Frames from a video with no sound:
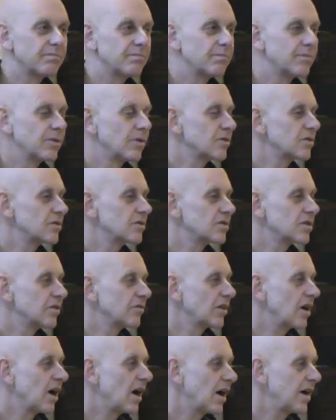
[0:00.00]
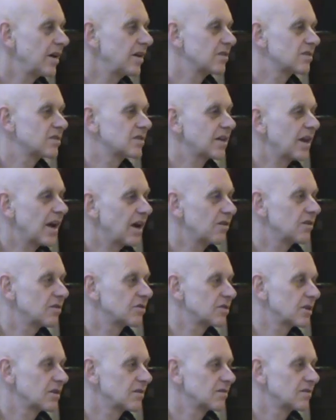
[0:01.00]
persons of the highest
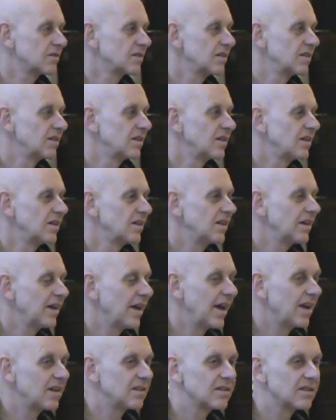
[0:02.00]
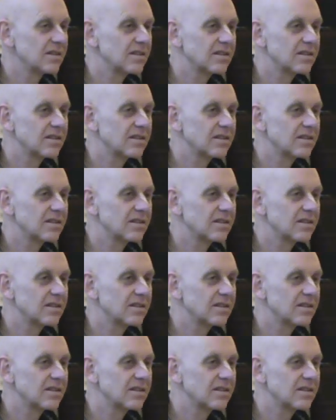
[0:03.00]
character, and